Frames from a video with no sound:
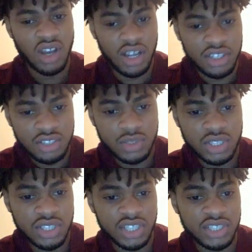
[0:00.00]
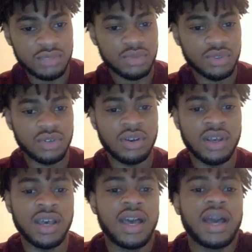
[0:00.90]
Others would suggest a more
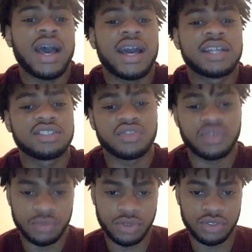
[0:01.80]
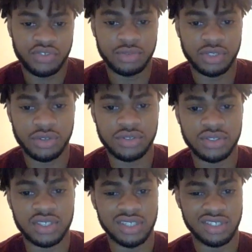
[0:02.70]
hands-off approach from
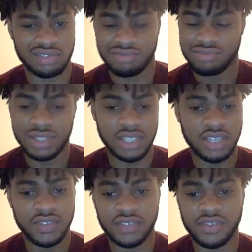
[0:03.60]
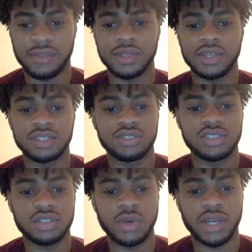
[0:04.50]
donors in just leaving developing
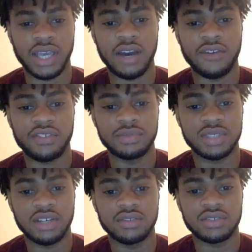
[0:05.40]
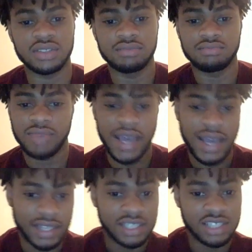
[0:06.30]
countries to work it out for themselves.
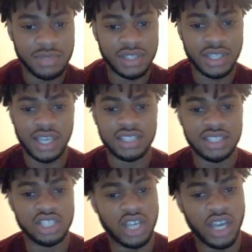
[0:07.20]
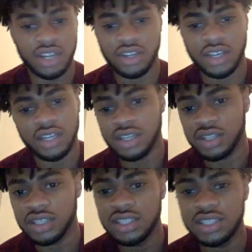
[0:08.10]
This has been the case in China and
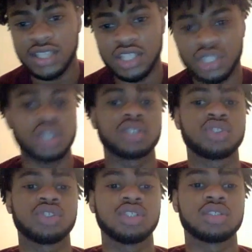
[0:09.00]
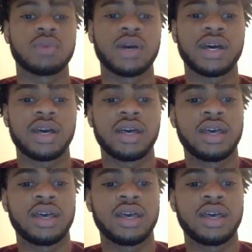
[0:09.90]
other East Asian countries where